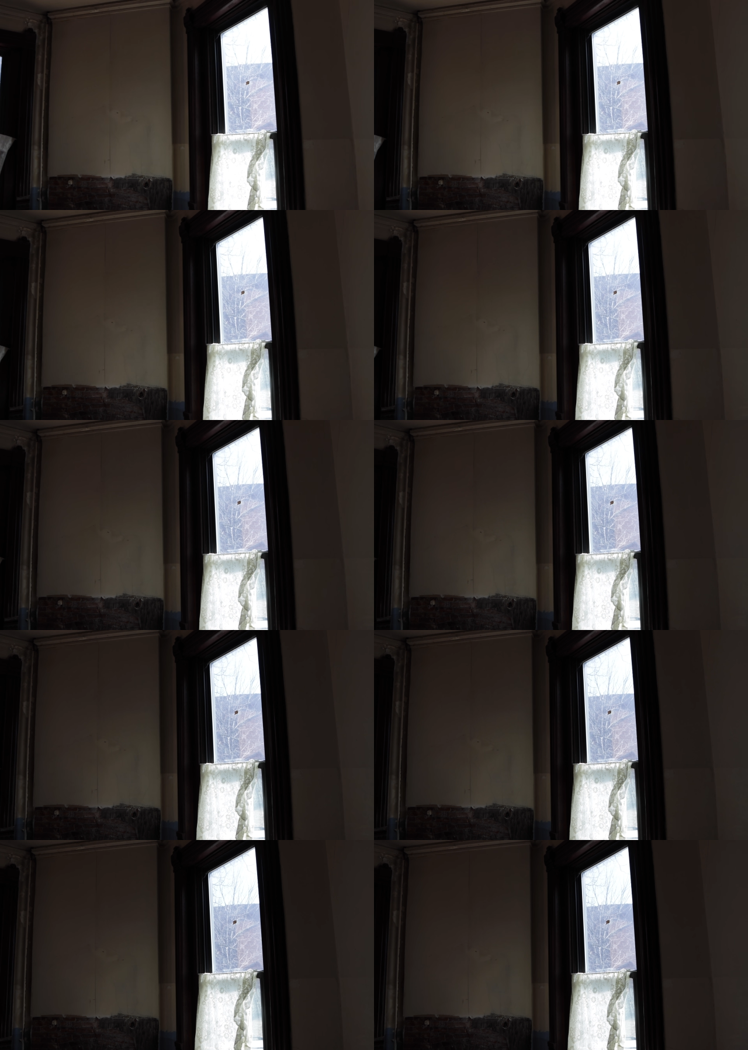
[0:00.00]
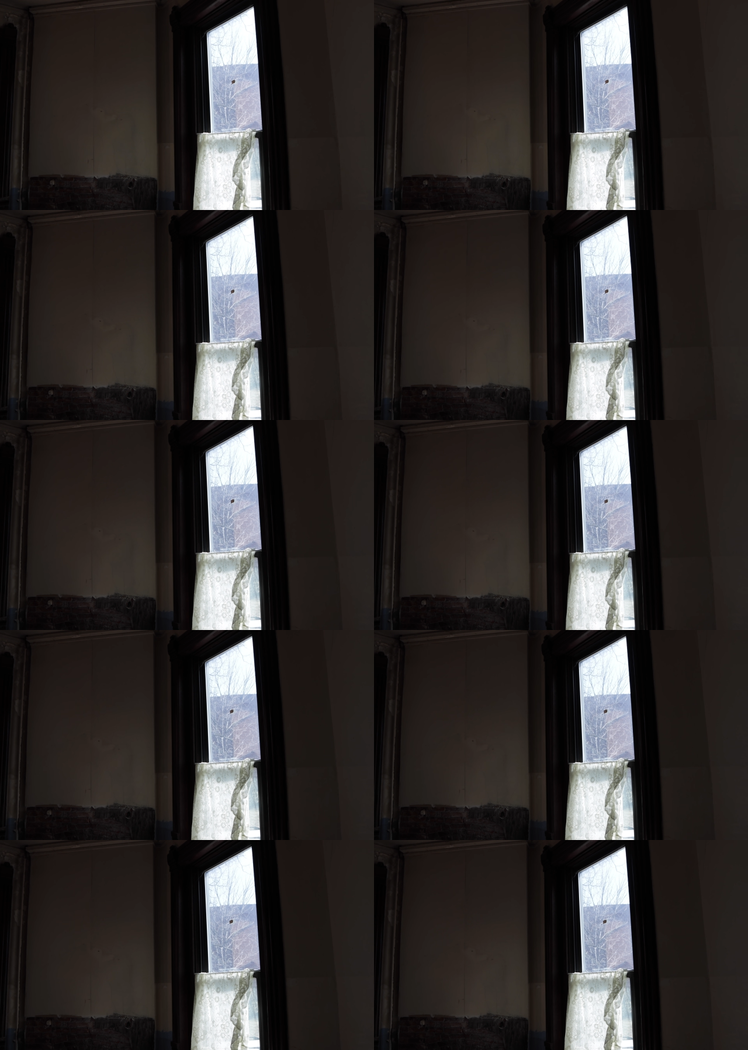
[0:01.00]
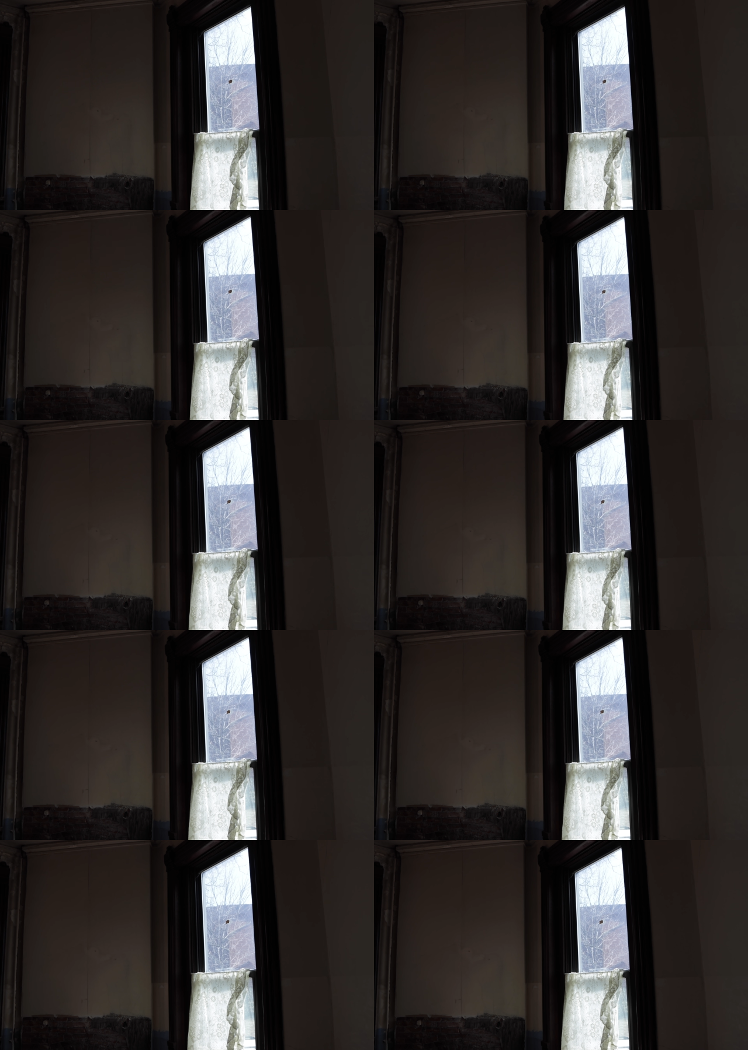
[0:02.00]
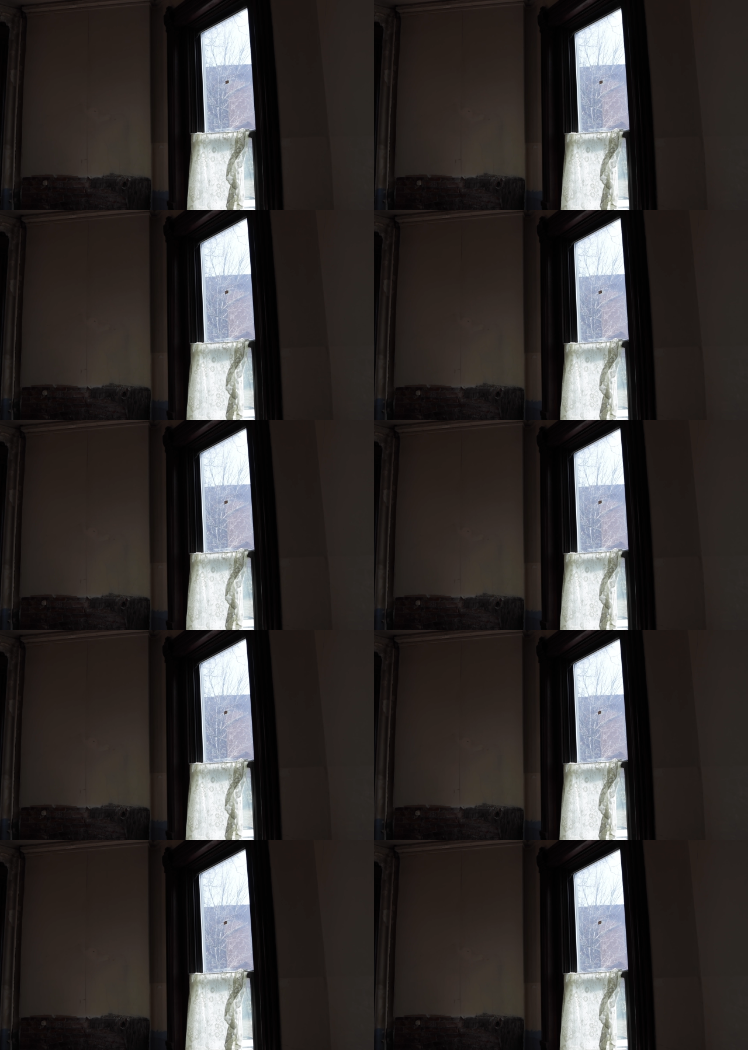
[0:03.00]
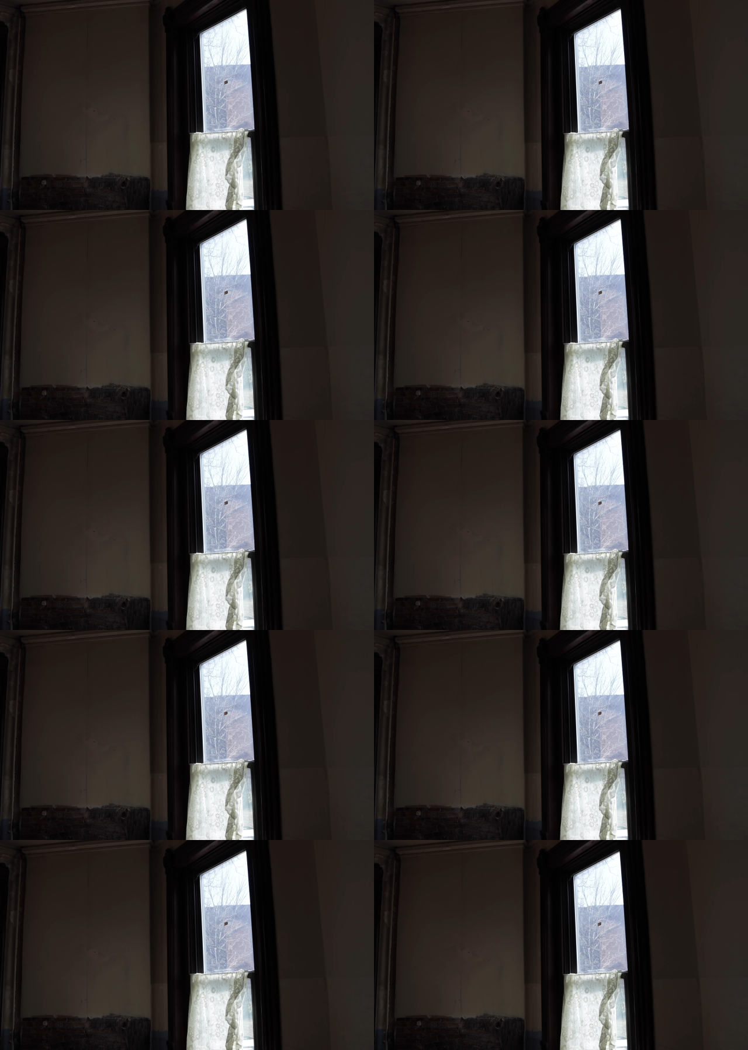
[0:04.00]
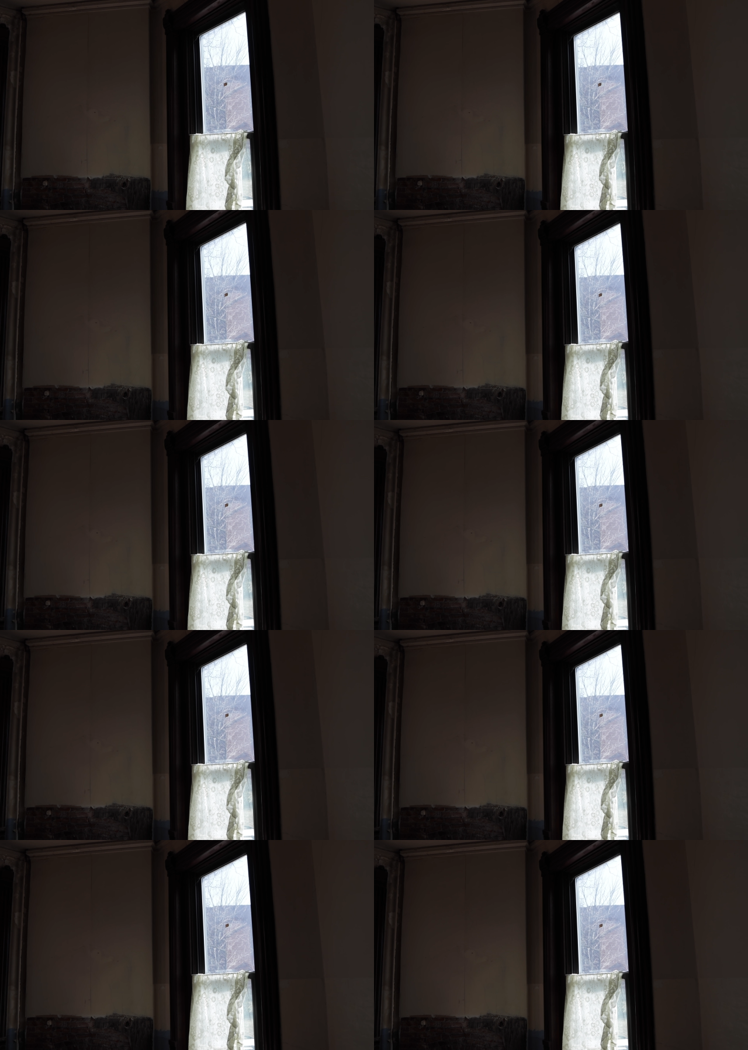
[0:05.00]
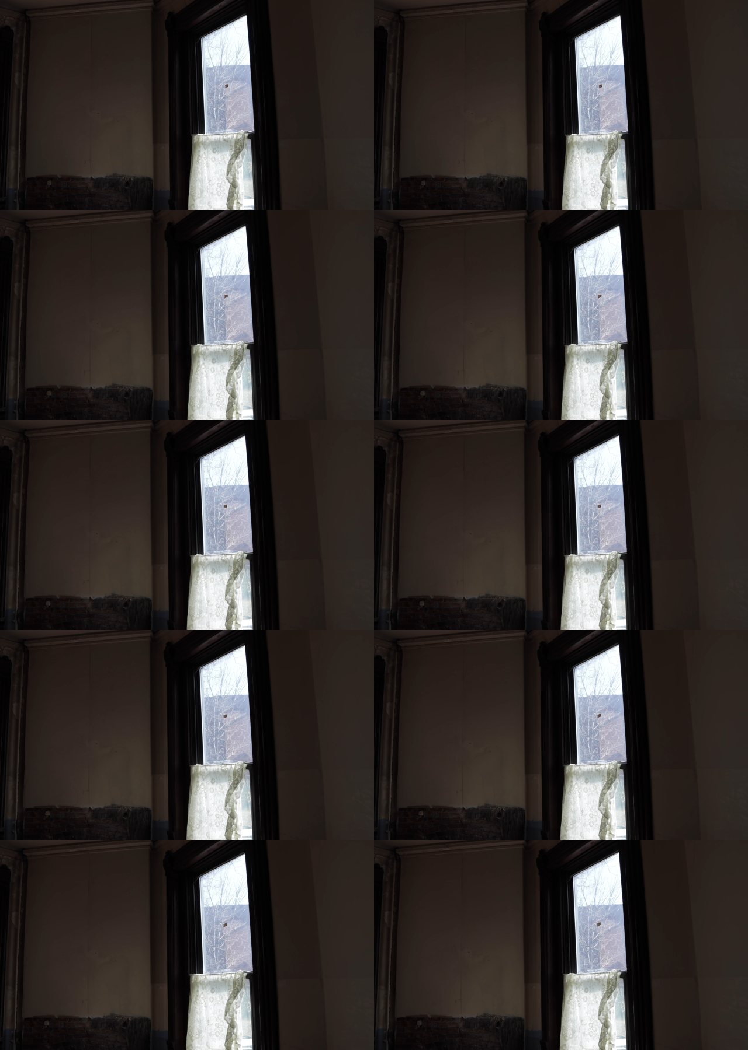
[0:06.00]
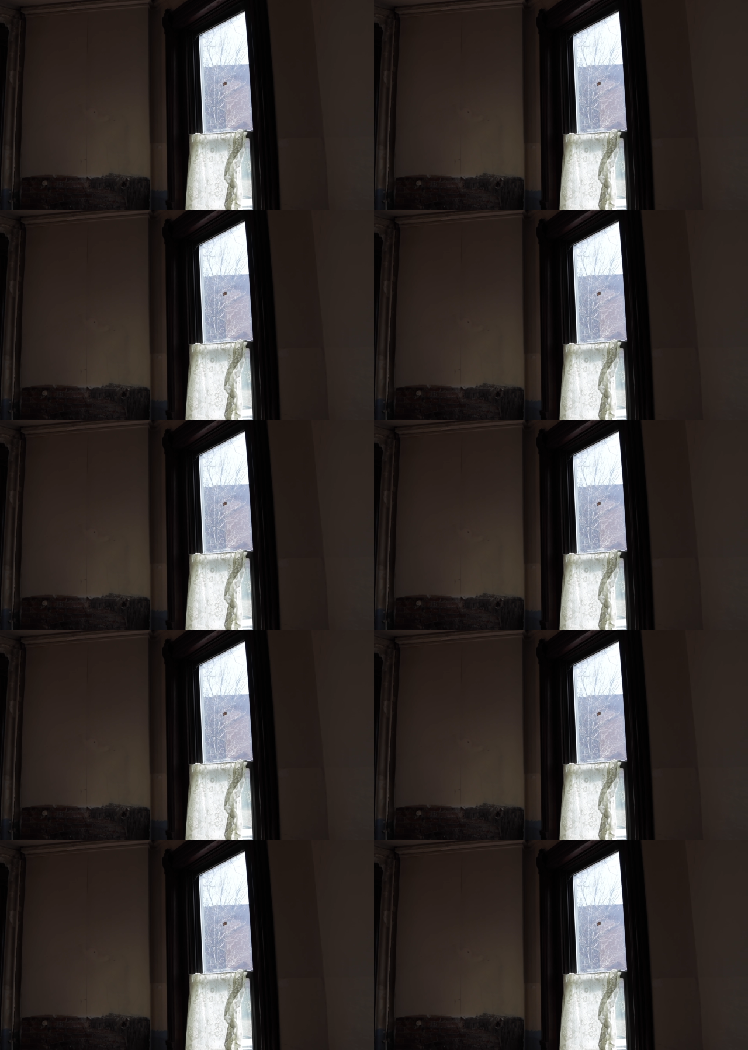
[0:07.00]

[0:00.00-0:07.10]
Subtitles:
[unreadable: no face in view]